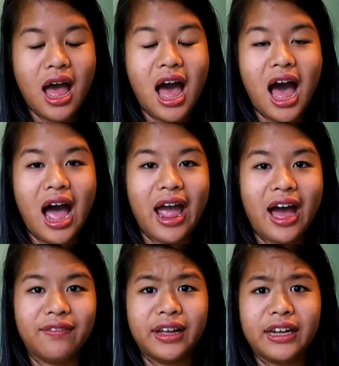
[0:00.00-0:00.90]
I
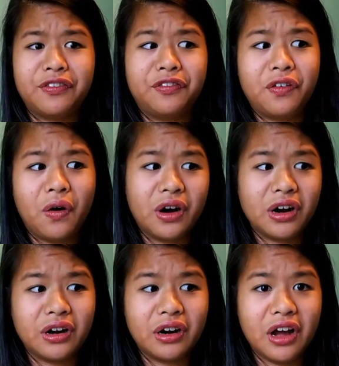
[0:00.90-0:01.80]
have like
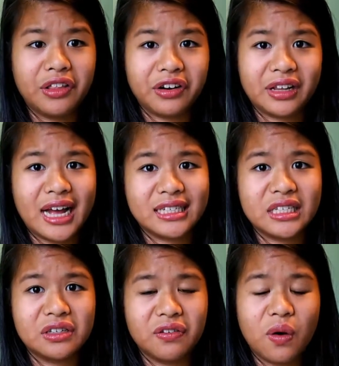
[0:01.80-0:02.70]
four other
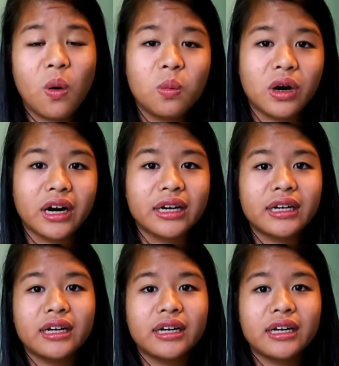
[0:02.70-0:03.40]
classes of homework.